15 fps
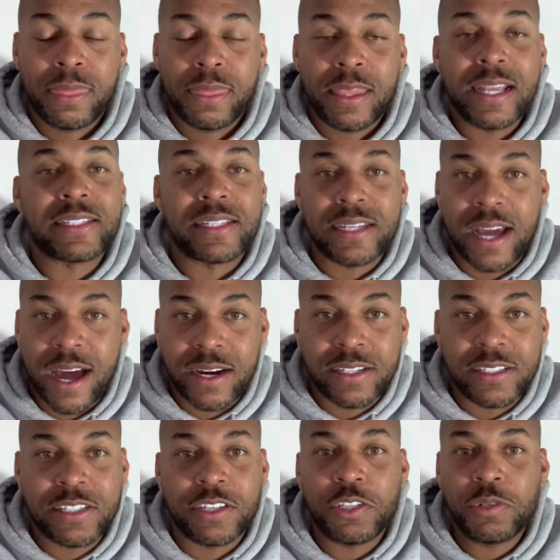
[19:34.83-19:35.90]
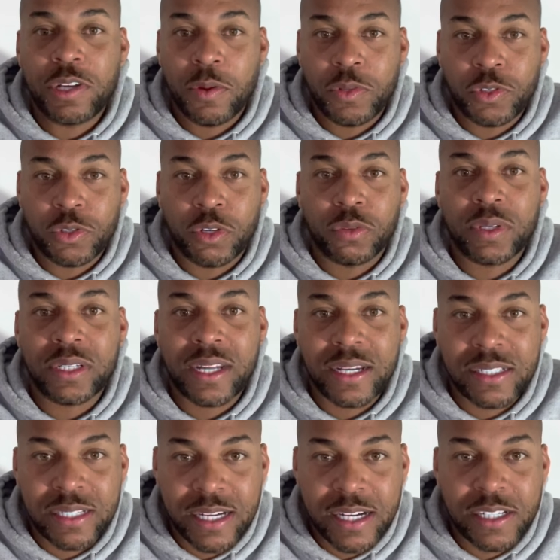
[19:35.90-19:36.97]
It's not until you come to a
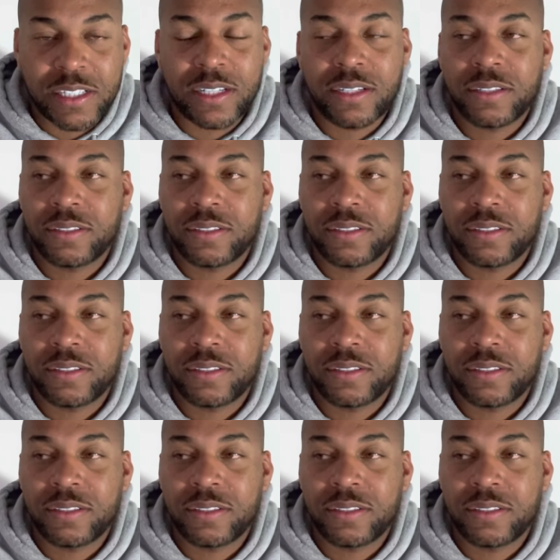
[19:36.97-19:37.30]
realization